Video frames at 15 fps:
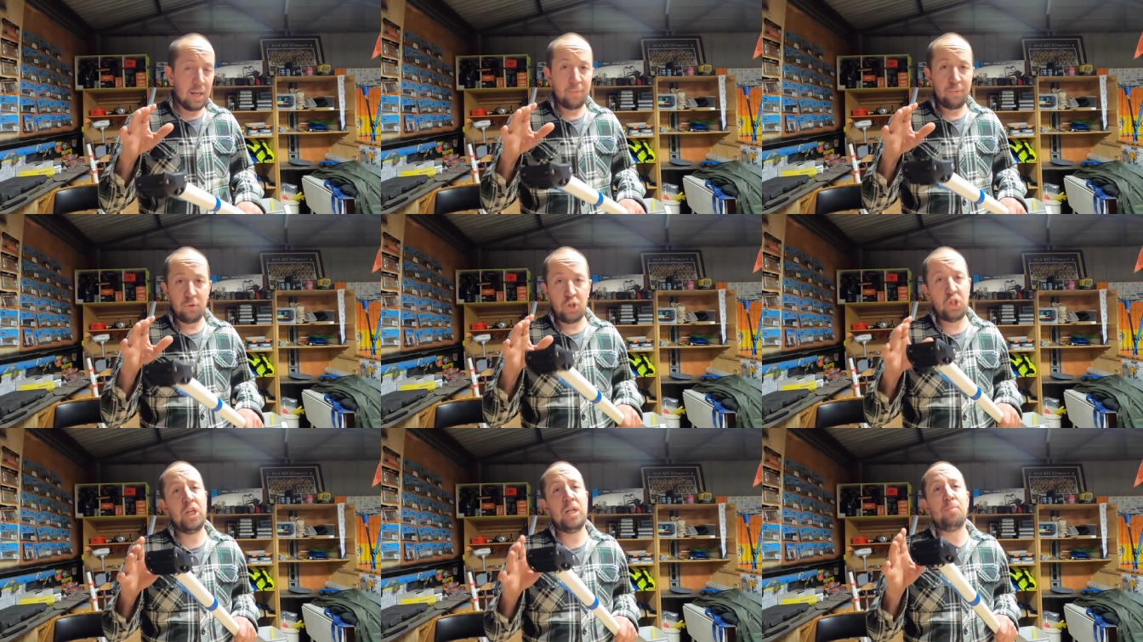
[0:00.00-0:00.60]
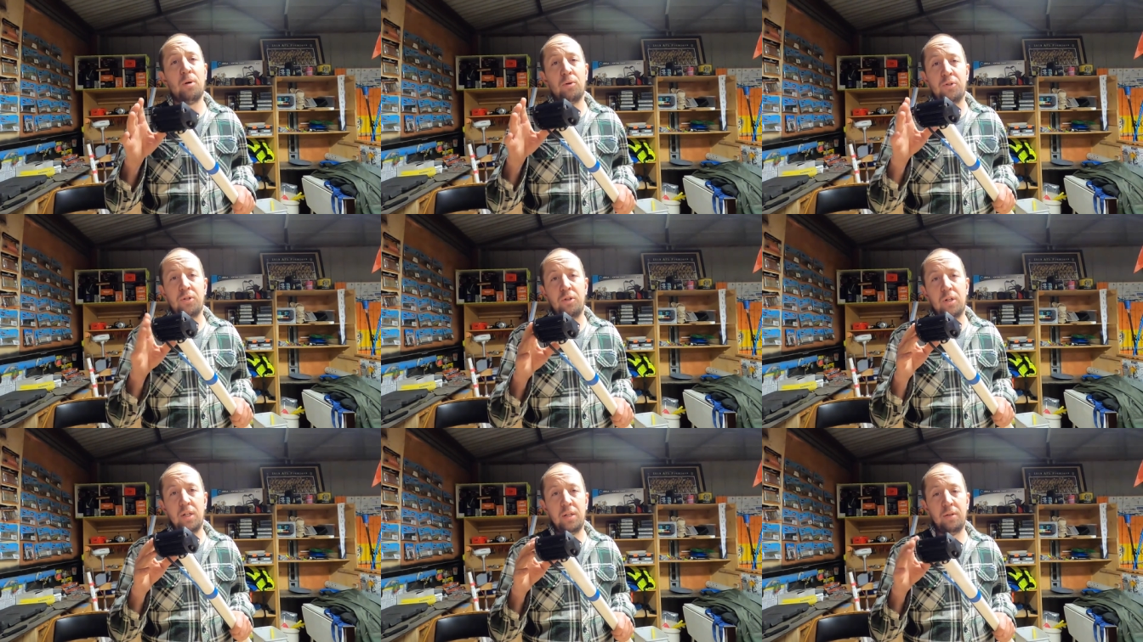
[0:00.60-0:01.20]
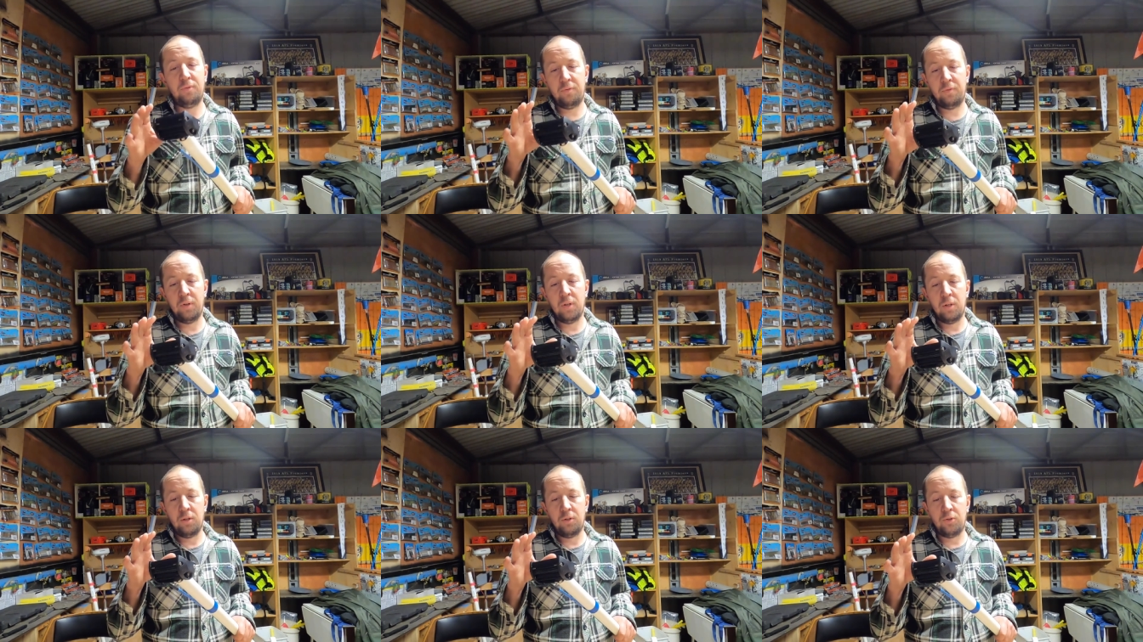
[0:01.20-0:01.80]
for a cheap alternative
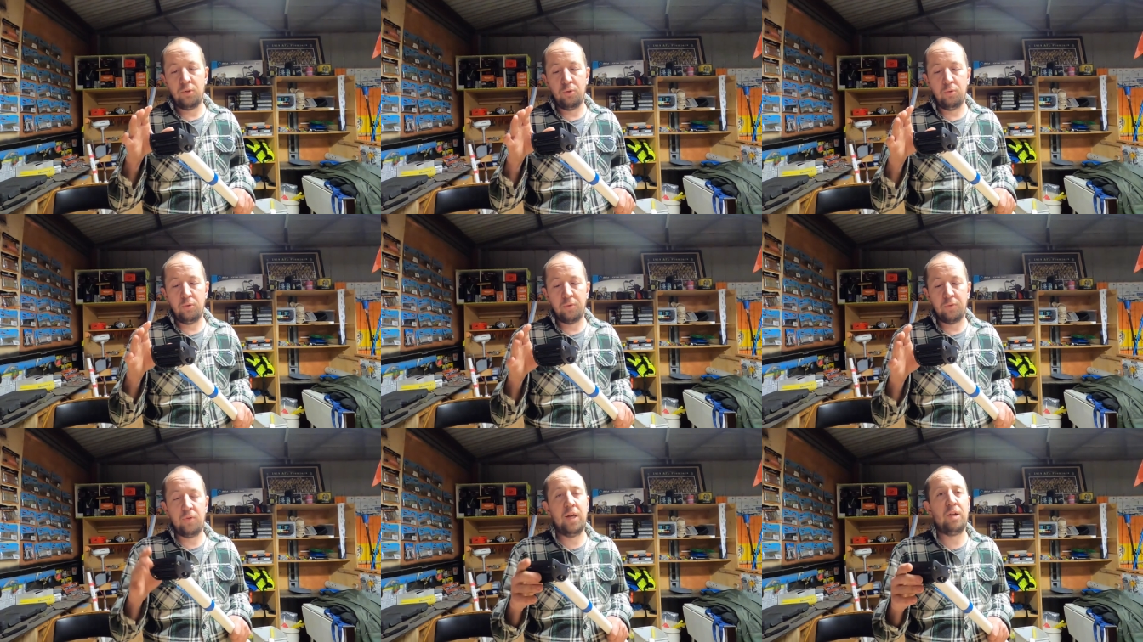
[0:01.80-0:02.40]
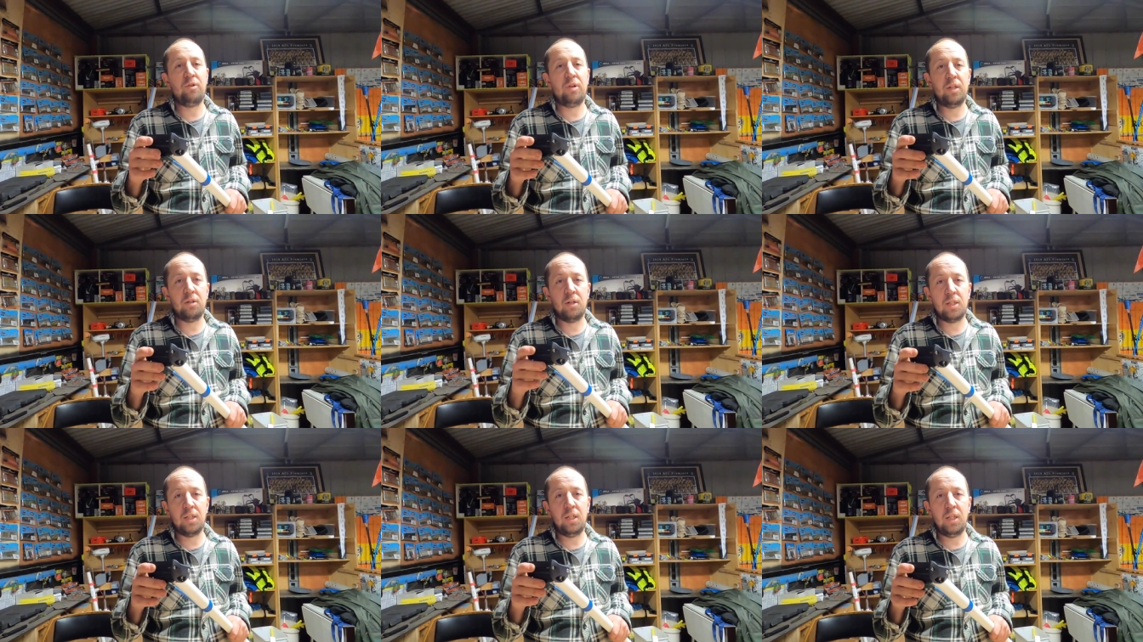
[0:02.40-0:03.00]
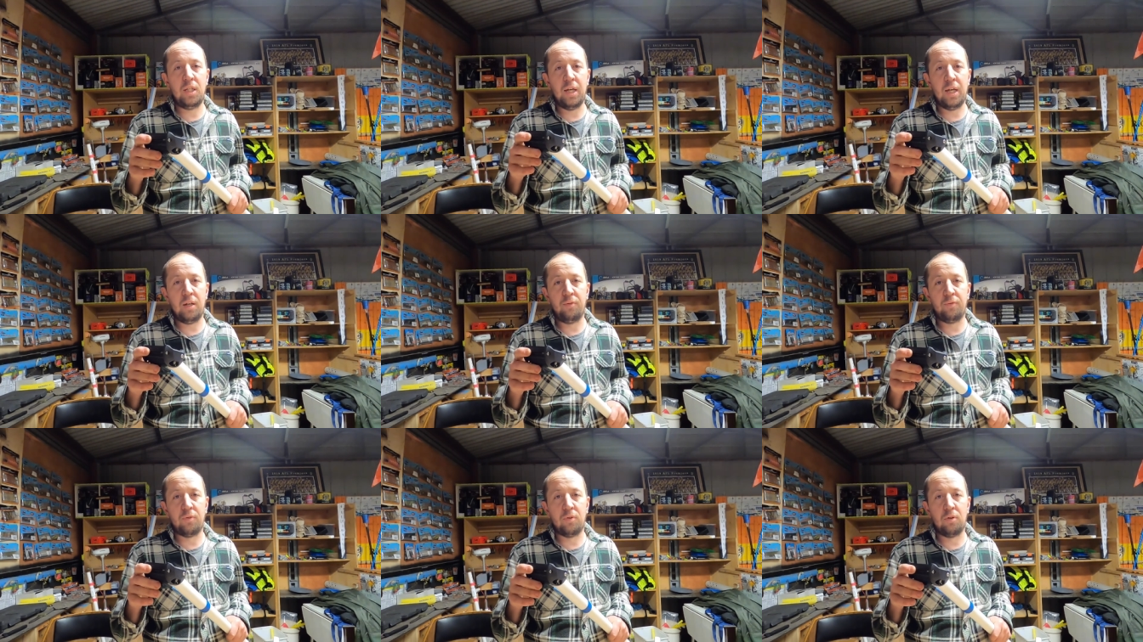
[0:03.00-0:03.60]
to the floundering lights that you
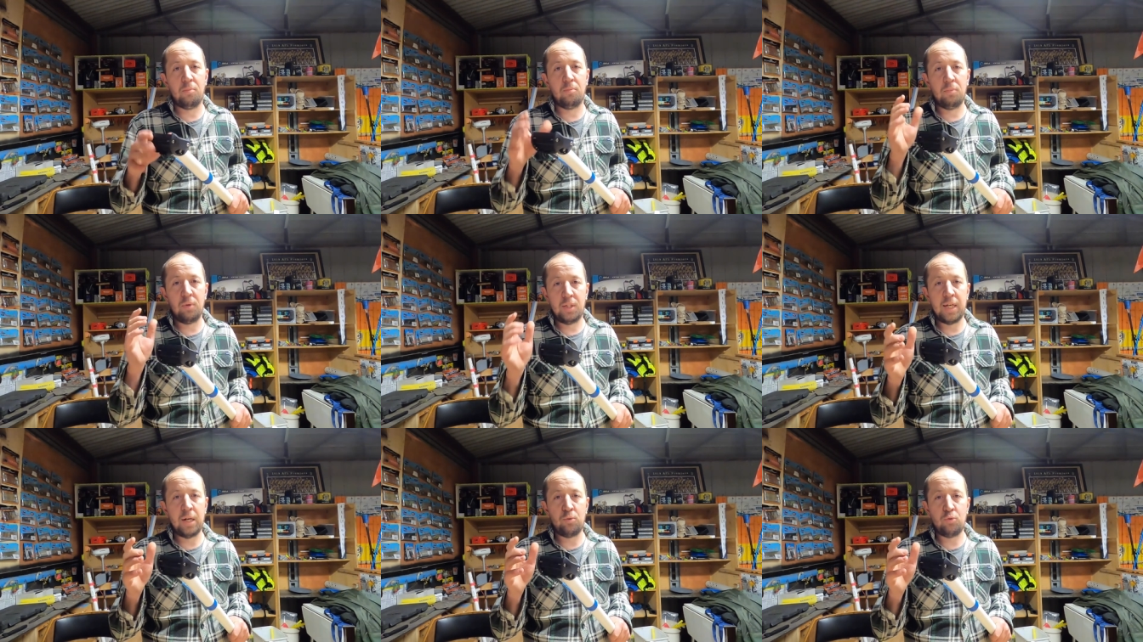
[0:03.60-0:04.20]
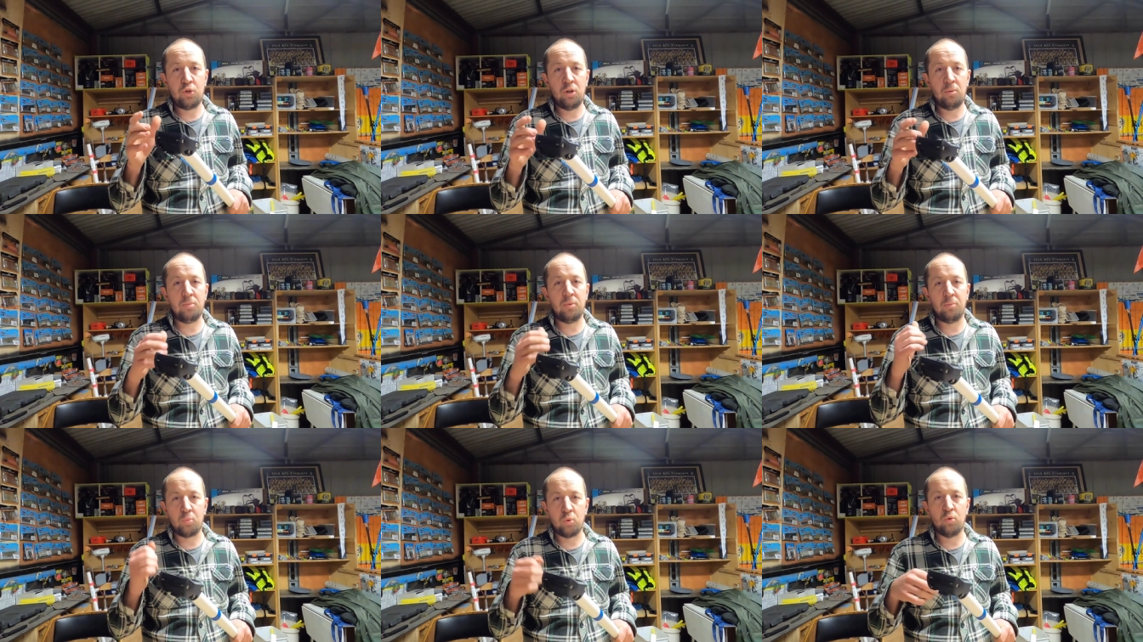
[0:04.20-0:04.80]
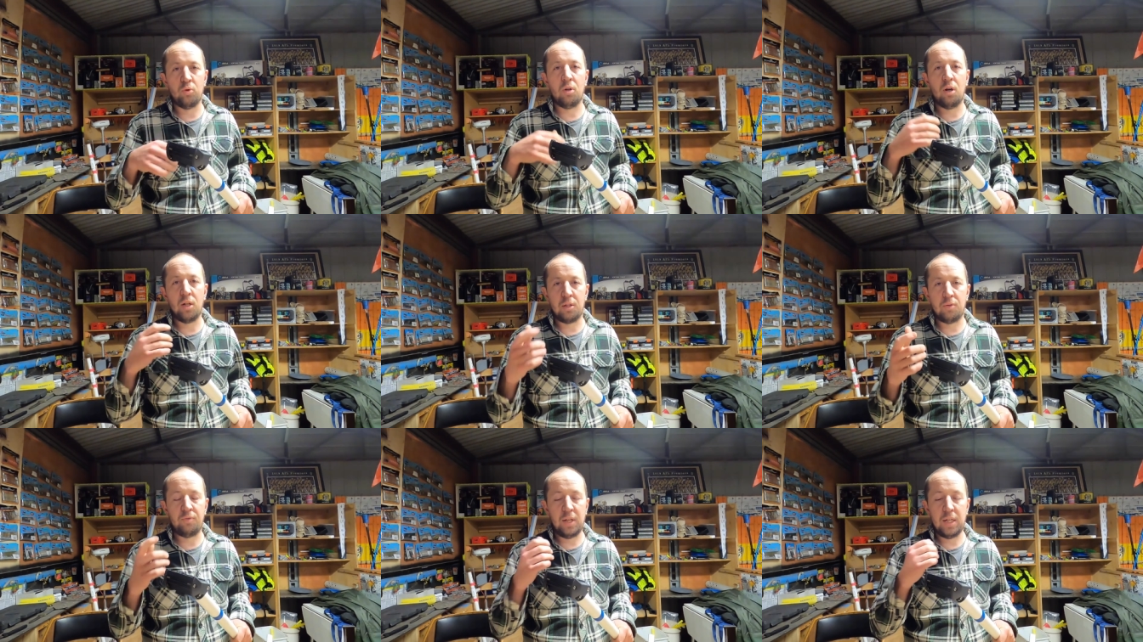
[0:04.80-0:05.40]
get from tackle shop, like prawn
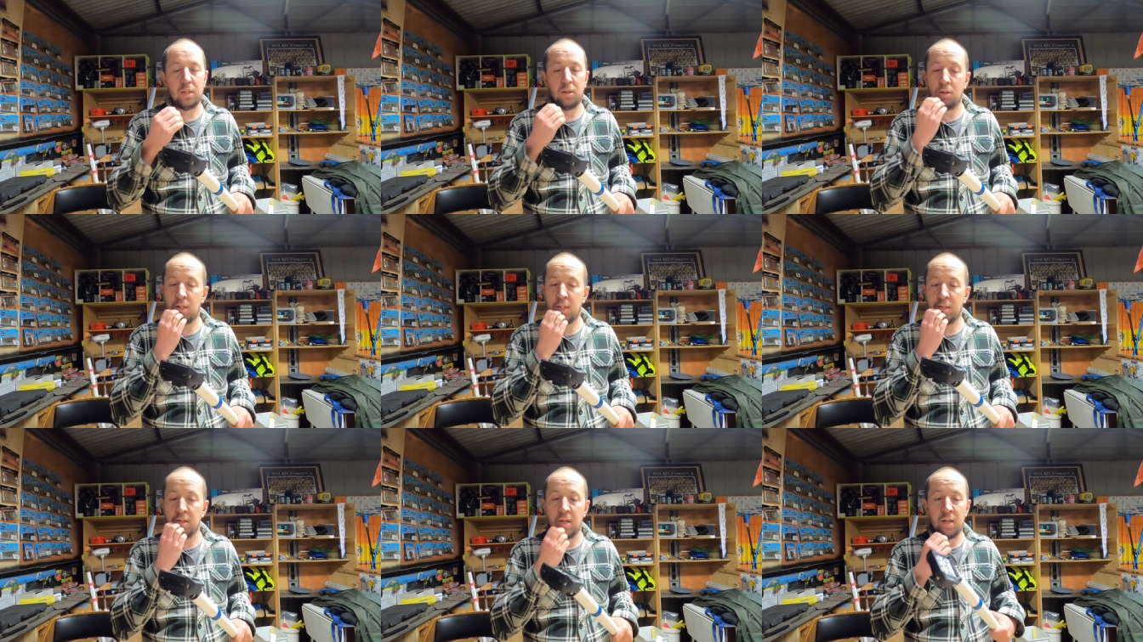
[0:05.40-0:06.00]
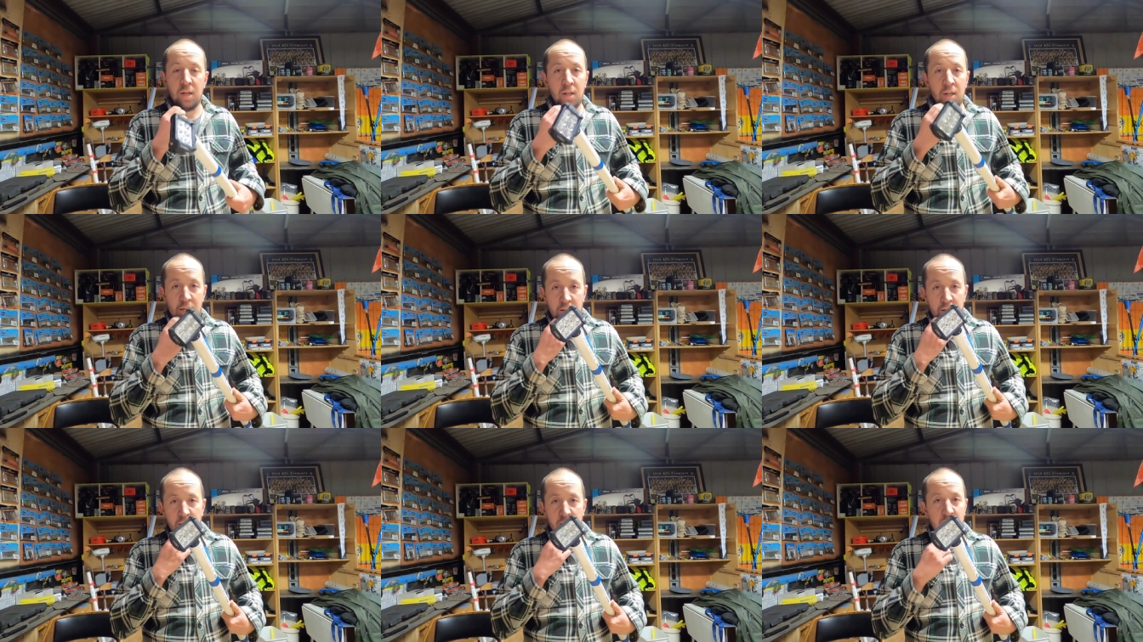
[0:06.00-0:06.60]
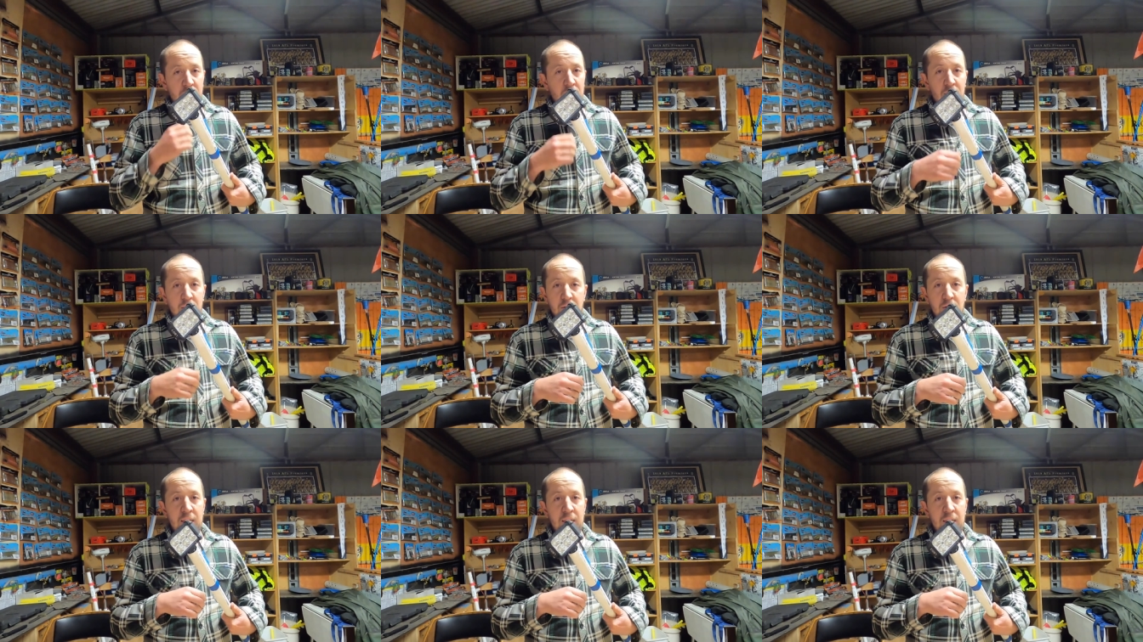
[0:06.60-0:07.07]
lights and flounder lights, this is